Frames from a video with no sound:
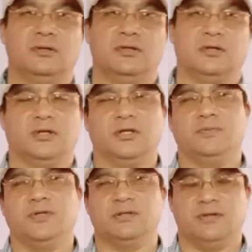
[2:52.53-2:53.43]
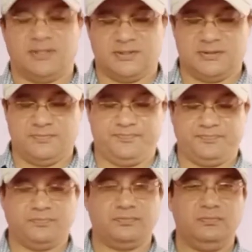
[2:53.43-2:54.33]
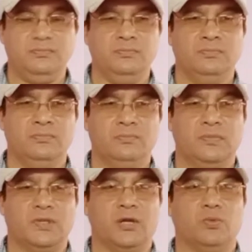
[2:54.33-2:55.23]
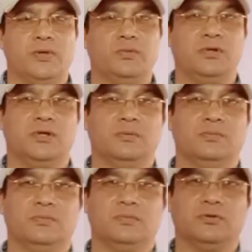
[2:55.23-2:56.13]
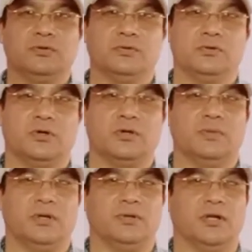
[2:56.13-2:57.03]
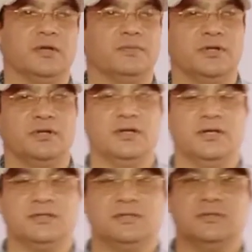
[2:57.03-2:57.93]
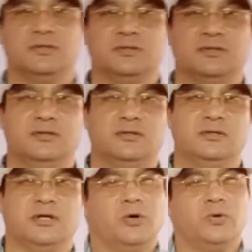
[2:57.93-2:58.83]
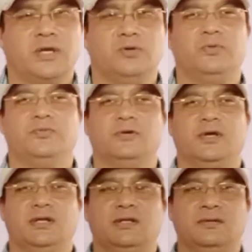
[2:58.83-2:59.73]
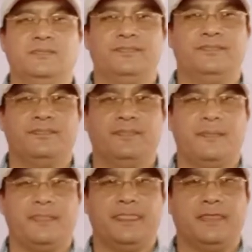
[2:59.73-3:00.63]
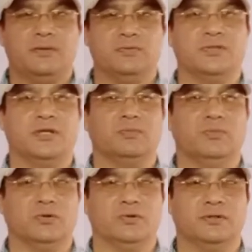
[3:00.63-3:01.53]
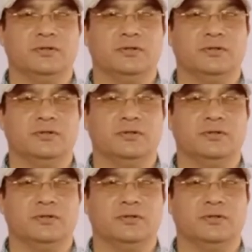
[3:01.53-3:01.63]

the 100 meter race. Now, when we come to talk about 100 meter race, how can we forget Usain Bolt,